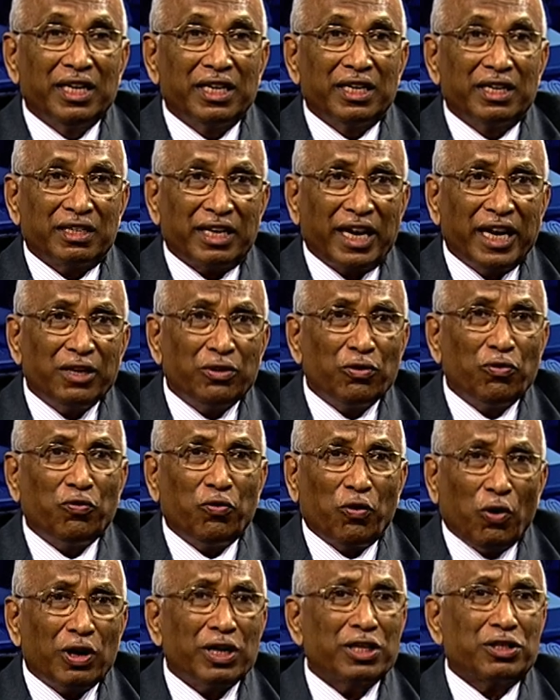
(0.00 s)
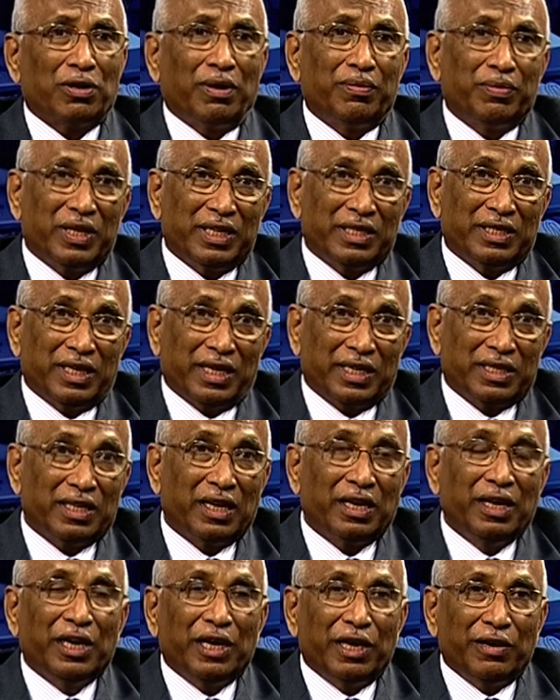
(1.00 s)
Try to focus on these things.
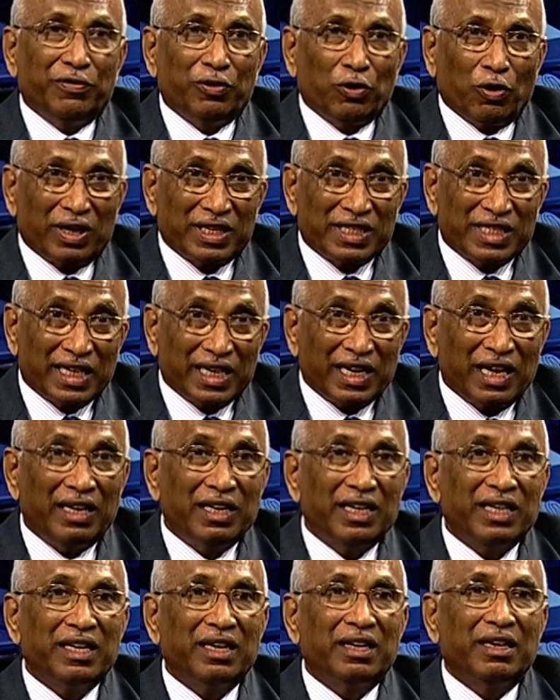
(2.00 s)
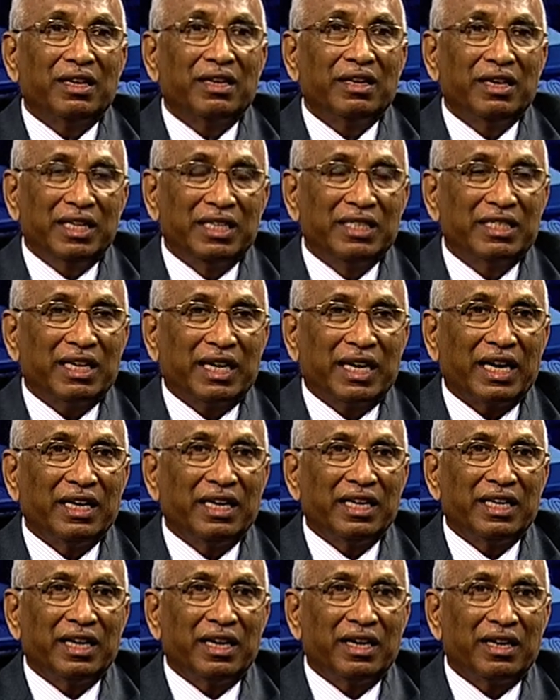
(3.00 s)
If you are second year, in second
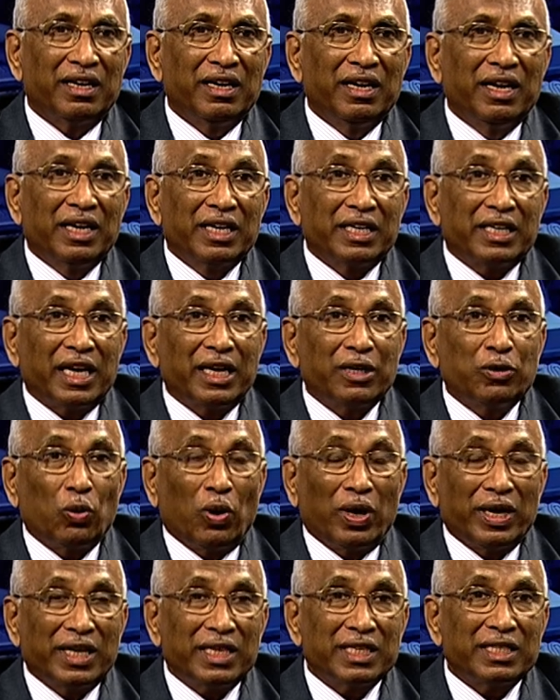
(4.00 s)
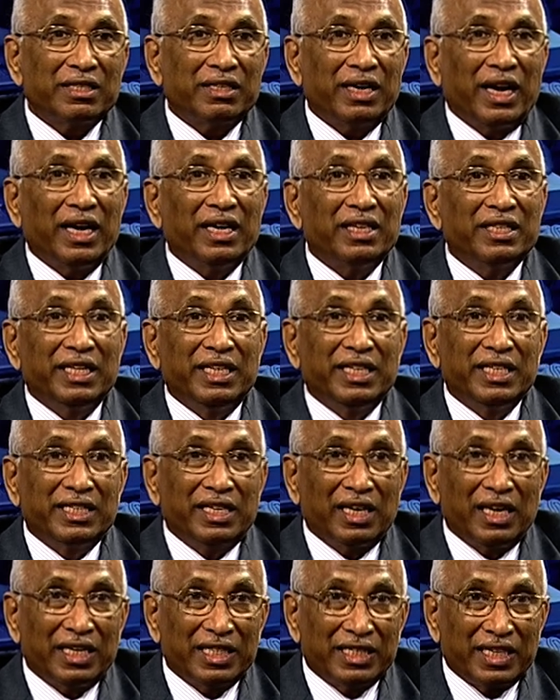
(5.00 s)
year, try to understand the
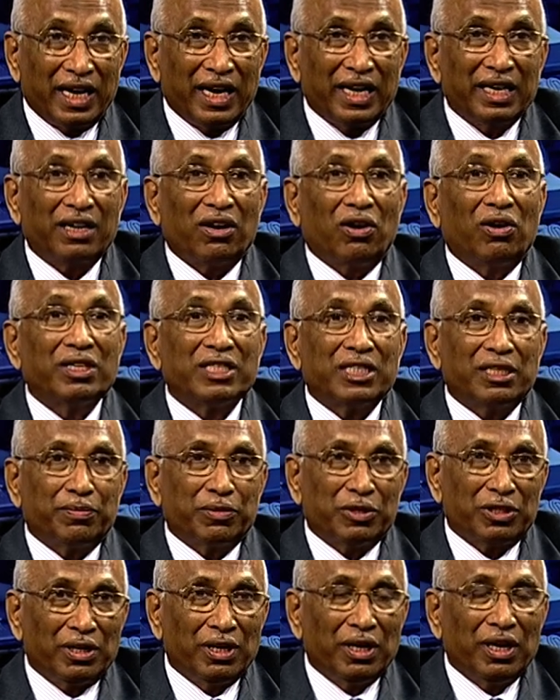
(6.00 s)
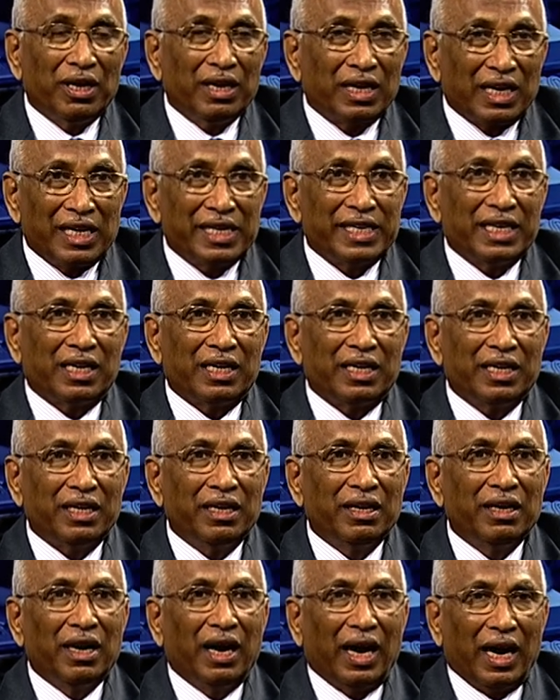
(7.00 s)
digital design concepts clearly,
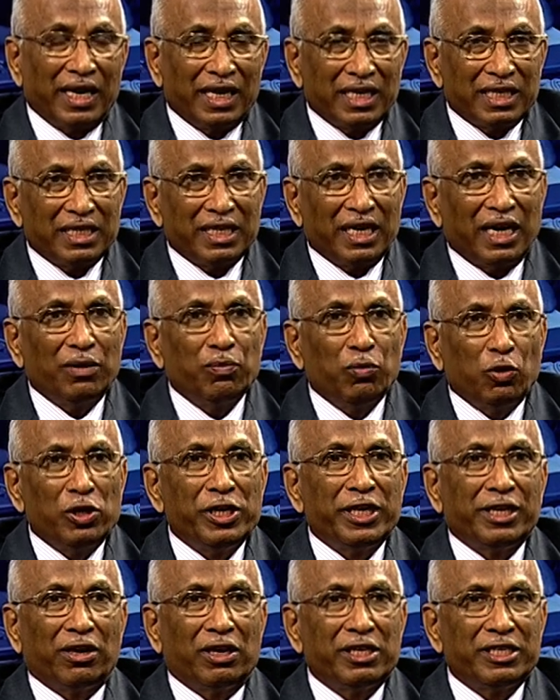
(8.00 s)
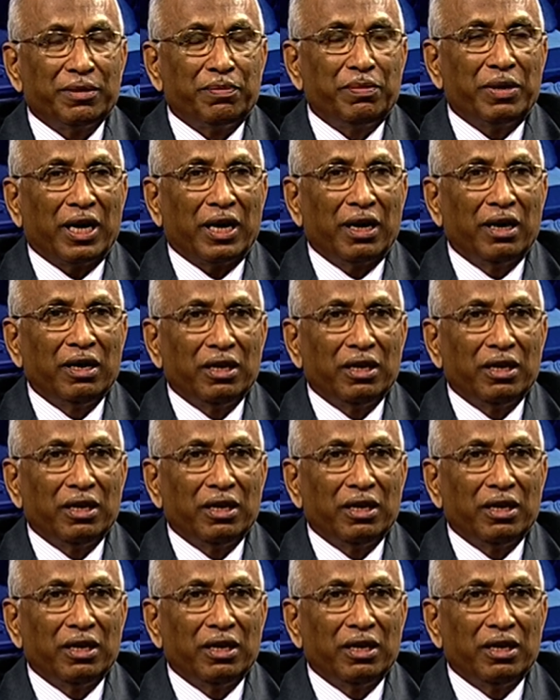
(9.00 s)
understand Boolean algebra.